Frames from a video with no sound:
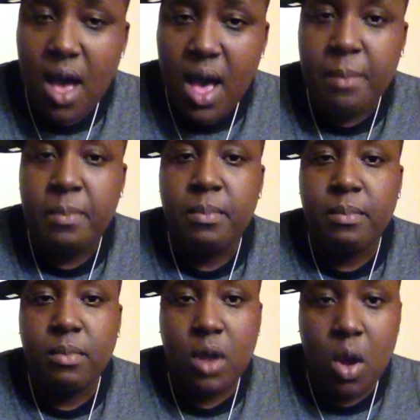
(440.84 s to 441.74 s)
I'm
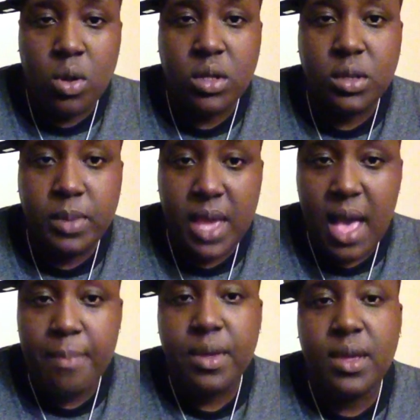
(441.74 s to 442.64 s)
going to be
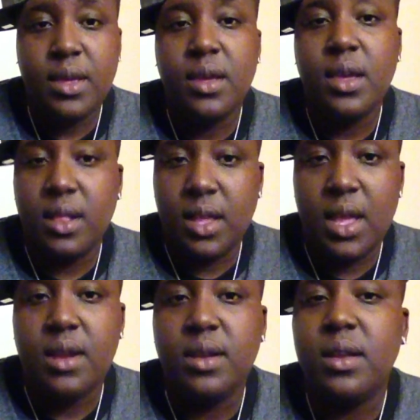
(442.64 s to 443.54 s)
happy in the
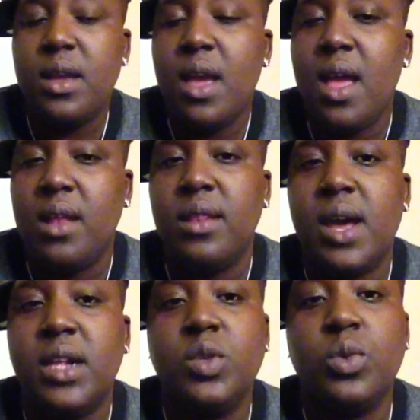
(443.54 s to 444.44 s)
end. And
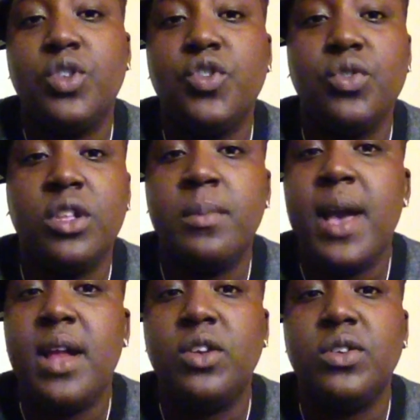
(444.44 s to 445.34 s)
that's what truly
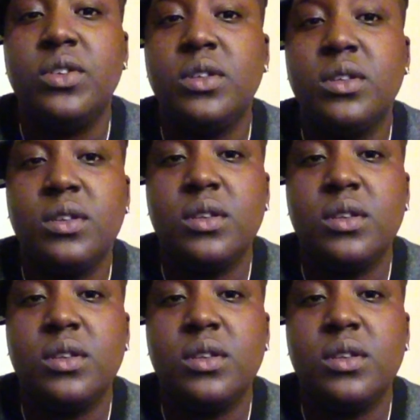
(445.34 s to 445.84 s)
matters.